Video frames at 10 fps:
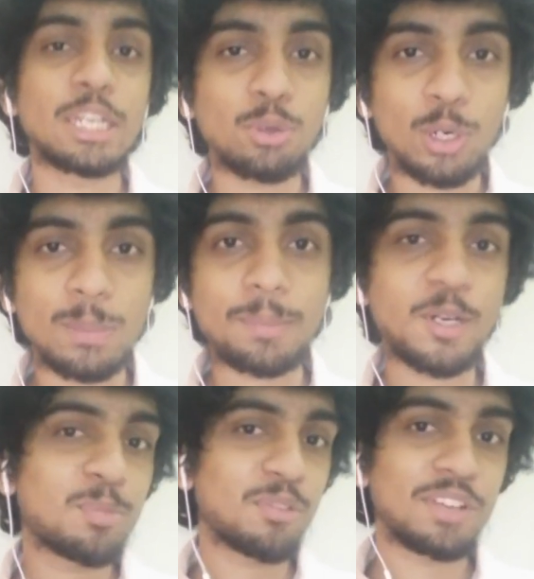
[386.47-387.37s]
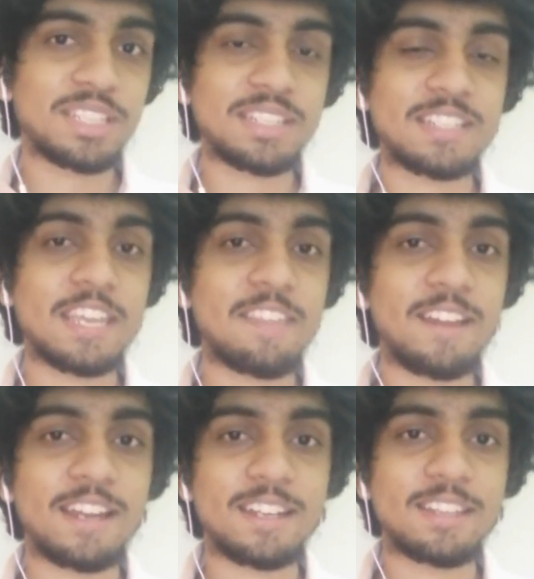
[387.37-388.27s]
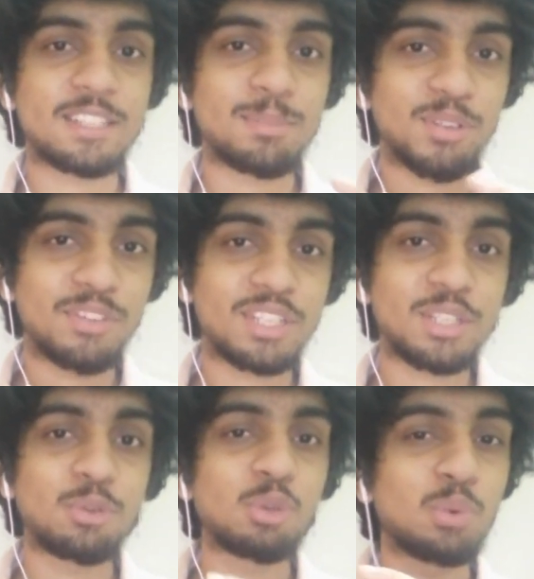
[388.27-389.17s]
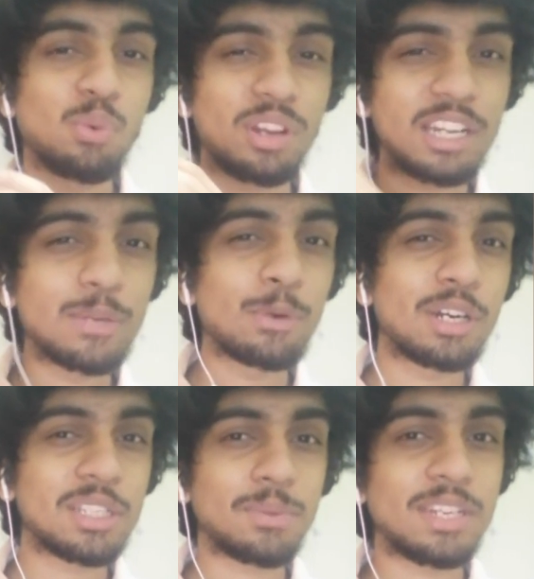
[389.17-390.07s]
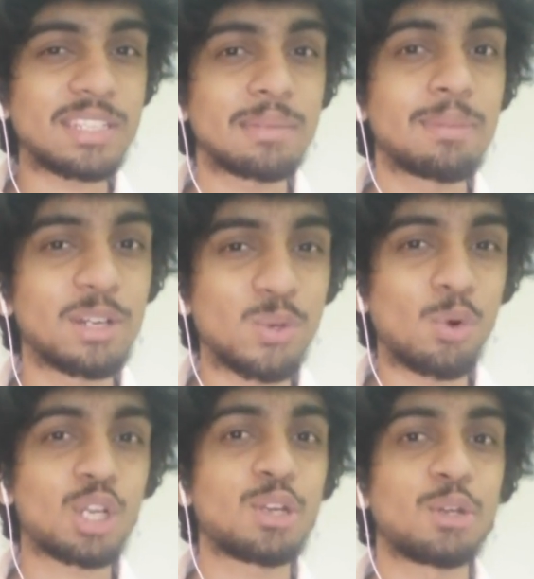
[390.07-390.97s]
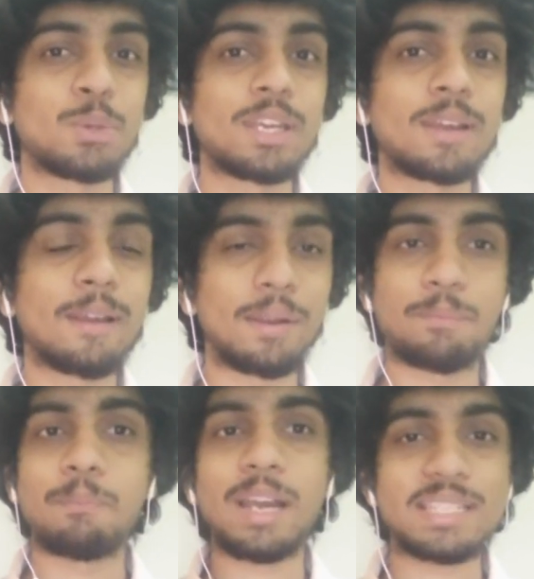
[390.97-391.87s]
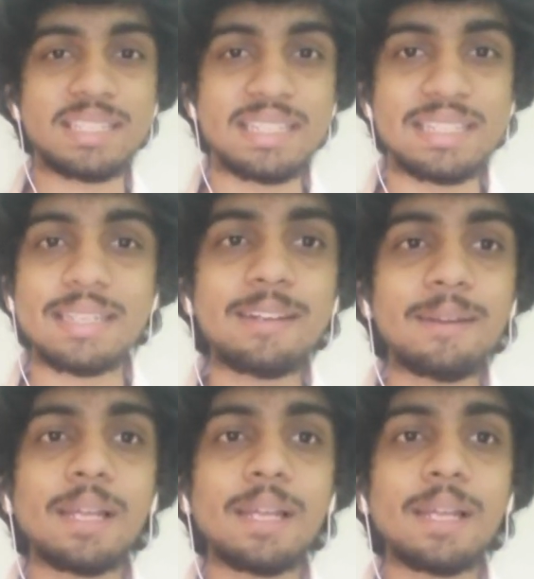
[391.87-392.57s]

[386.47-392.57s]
And then he told hmm. me about a professor saying that there's a professor who really works very similar to what you're doing, uh, my skill set.